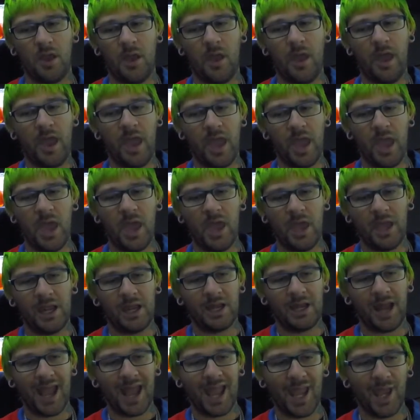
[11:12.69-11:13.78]

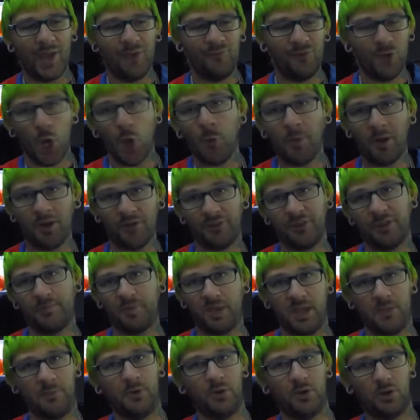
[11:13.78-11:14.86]
and I have no monthly
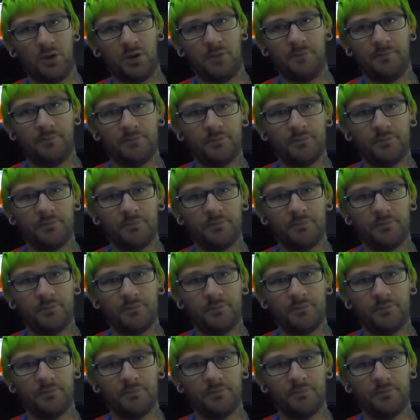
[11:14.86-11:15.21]
payment on it.